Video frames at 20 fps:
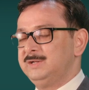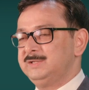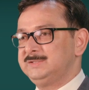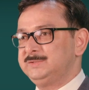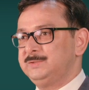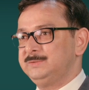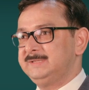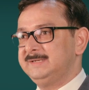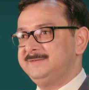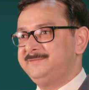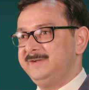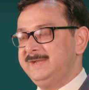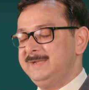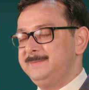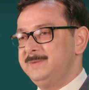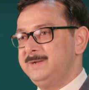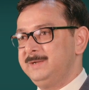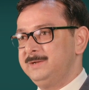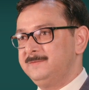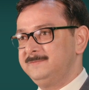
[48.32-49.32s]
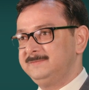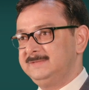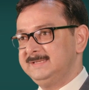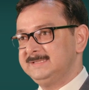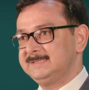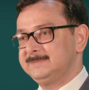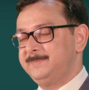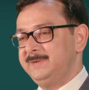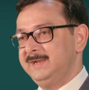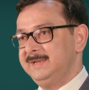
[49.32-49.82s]
So the treatment of
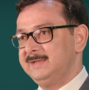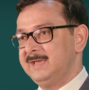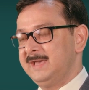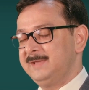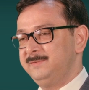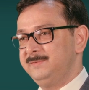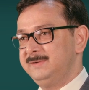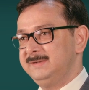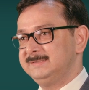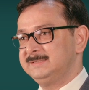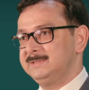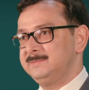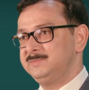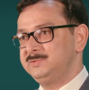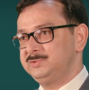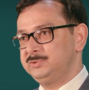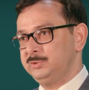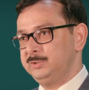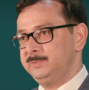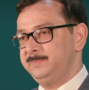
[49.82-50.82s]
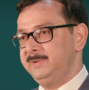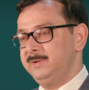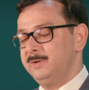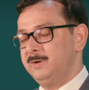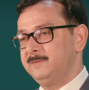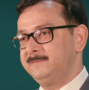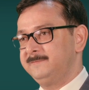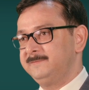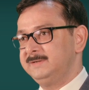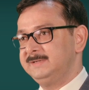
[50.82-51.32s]
this brain aneurysm should
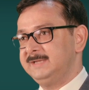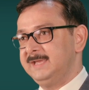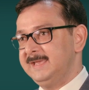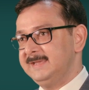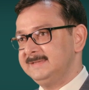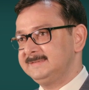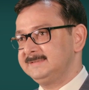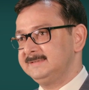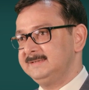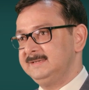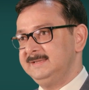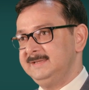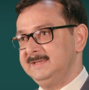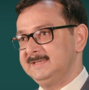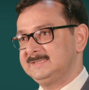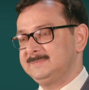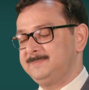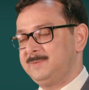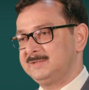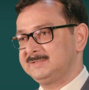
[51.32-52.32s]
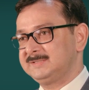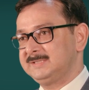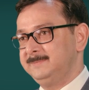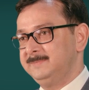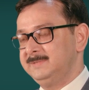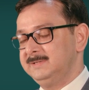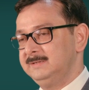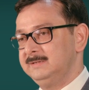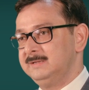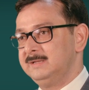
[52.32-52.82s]
be offered as early as
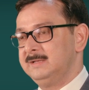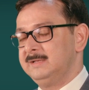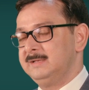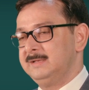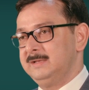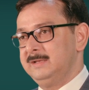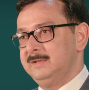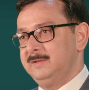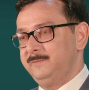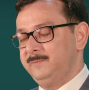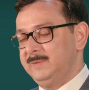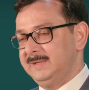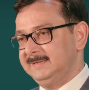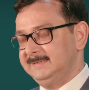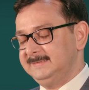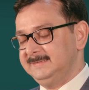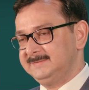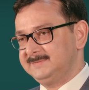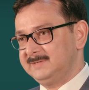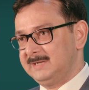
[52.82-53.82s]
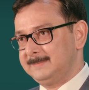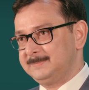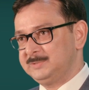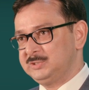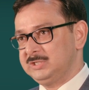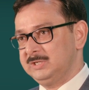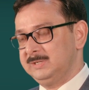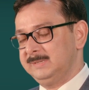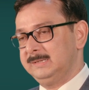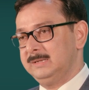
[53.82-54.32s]
possible when it is
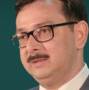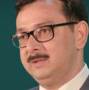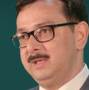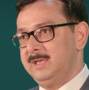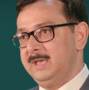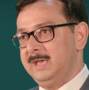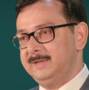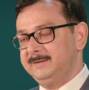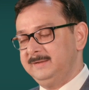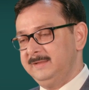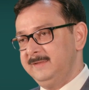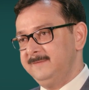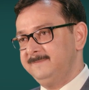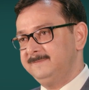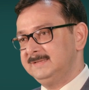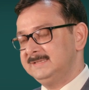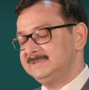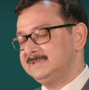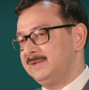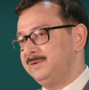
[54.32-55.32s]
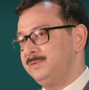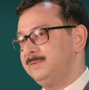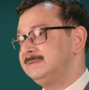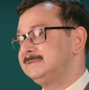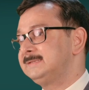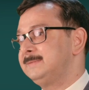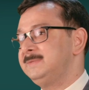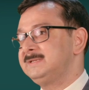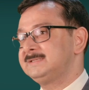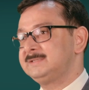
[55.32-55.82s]
ruptured. And if this
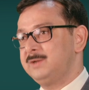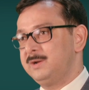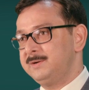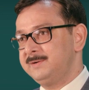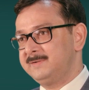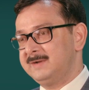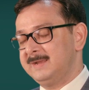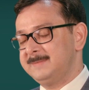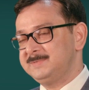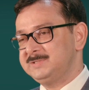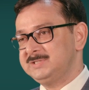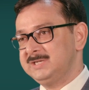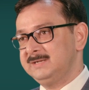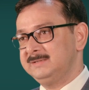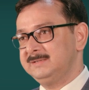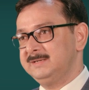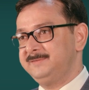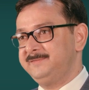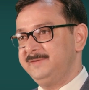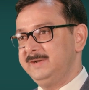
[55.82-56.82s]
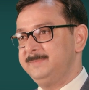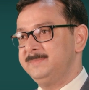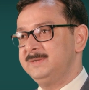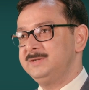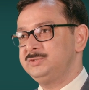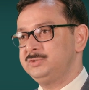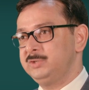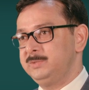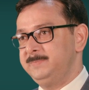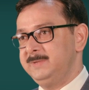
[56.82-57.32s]
aneurysm is not ruptured, the
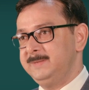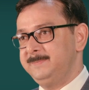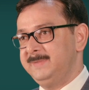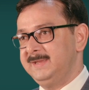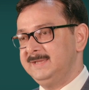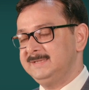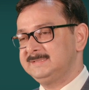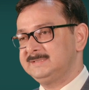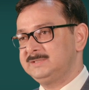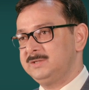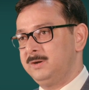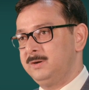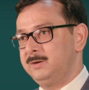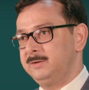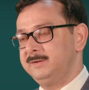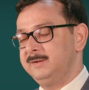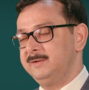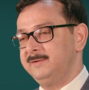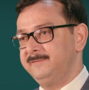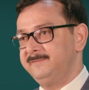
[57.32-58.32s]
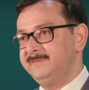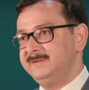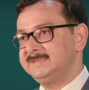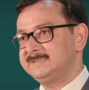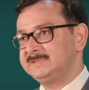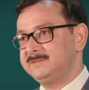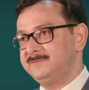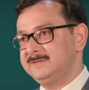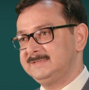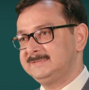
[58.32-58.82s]
treatment should be based on
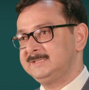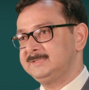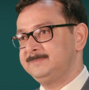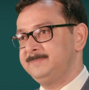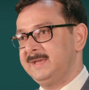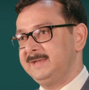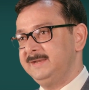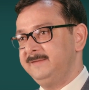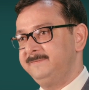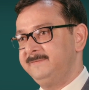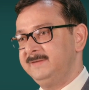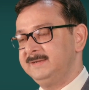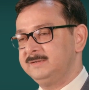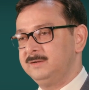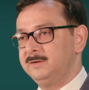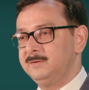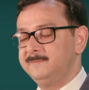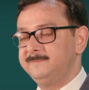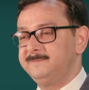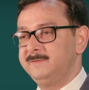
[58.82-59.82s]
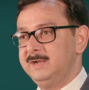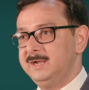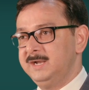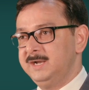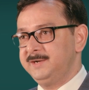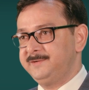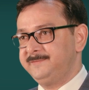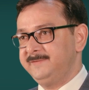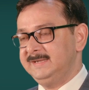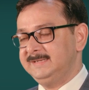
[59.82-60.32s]
risk versus benefit of
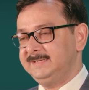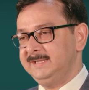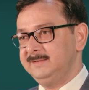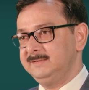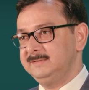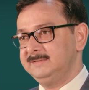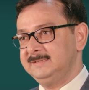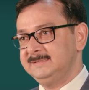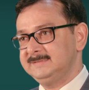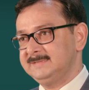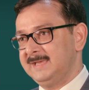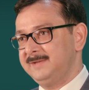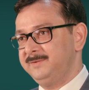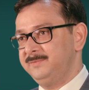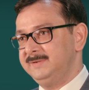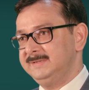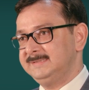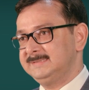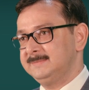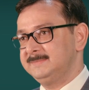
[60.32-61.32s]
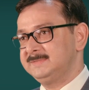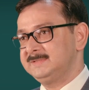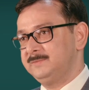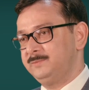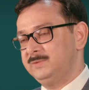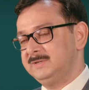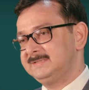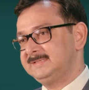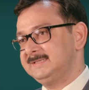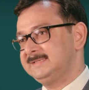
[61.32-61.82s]
treating these aneurysms
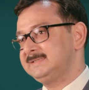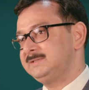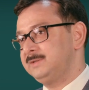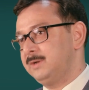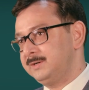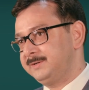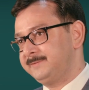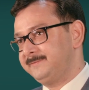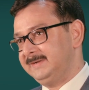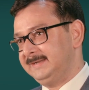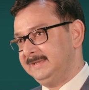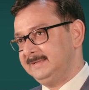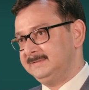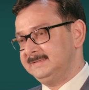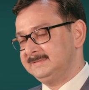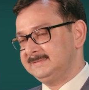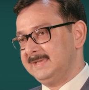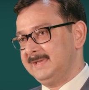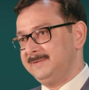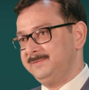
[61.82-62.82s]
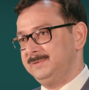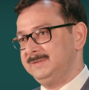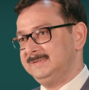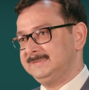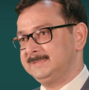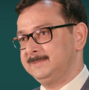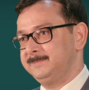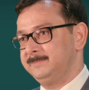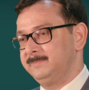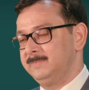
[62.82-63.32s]
versus not treating this
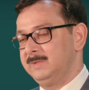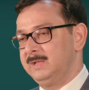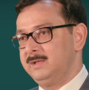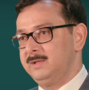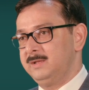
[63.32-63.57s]
aneurysm.